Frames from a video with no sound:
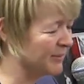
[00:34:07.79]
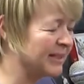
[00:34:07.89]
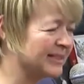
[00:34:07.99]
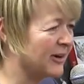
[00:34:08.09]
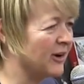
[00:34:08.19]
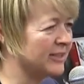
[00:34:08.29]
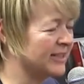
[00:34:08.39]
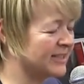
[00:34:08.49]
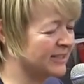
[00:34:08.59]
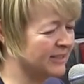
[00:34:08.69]
It's hard.
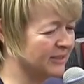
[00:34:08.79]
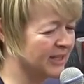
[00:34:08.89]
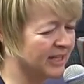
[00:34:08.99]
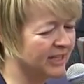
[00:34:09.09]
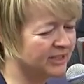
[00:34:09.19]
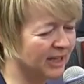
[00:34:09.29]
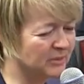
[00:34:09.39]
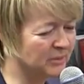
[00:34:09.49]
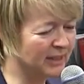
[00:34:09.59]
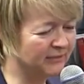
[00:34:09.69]
It's a shame
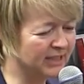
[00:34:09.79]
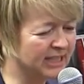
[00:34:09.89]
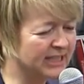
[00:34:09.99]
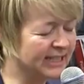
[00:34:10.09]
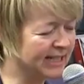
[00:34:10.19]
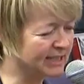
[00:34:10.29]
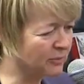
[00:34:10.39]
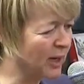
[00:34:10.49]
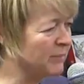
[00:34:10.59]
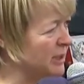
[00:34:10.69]
to be giving these details
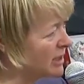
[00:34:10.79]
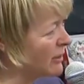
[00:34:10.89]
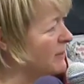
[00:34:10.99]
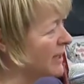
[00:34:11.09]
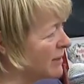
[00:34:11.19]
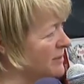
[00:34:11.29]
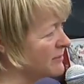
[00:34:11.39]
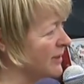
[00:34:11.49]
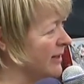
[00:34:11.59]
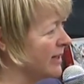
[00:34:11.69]
away, but you know, it becomes a
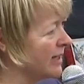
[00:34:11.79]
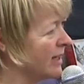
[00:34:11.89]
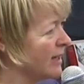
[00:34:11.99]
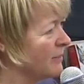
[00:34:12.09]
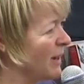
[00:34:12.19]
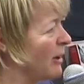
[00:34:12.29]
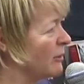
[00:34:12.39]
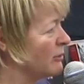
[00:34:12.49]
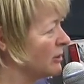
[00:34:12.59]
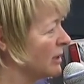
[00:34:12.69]
very
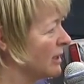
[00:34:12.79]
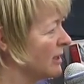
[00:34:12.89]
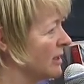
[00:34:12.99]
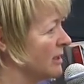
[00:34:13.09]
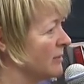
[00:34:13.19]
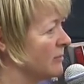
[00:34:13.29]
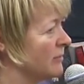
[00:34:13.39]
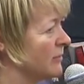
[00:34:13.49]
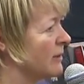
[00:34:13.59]
powerful um,